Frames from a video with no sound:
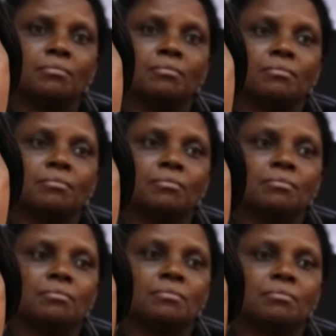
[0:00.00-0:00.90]

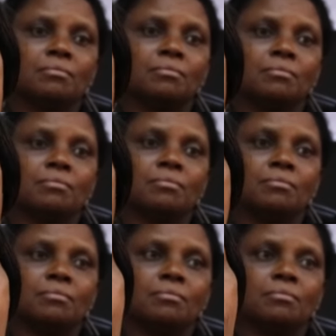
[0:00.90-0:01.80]

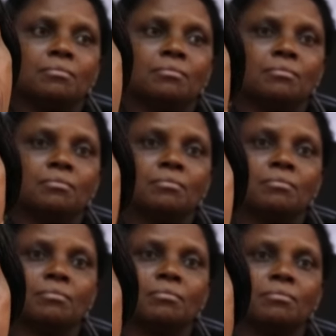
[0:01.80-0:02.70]

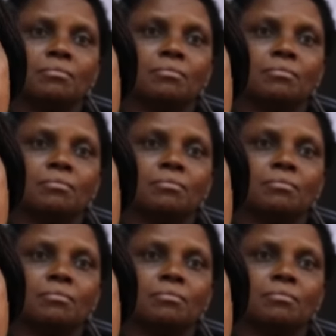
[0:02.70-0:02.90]
(silent)